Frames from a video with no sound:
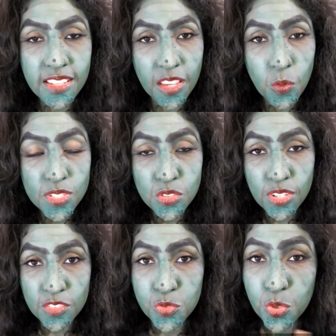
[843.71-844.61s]
that I was
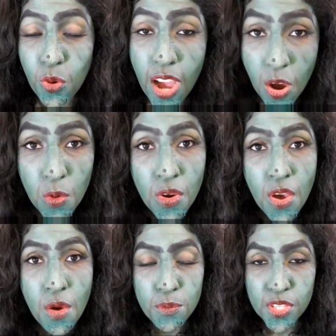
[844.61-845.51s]
gonna throw out
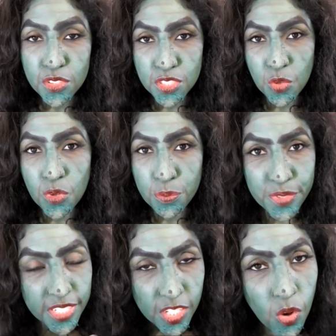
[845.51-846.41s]
because they were
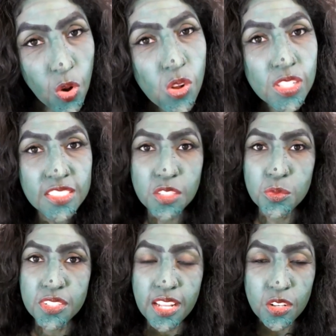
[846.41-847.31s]
pretty old and they
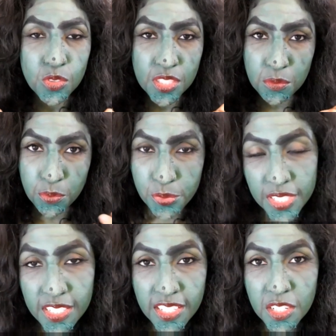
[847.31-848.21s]
were not looking
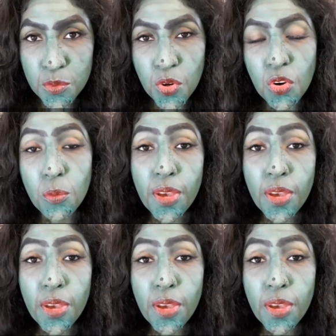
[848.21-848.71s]
pretty anymore.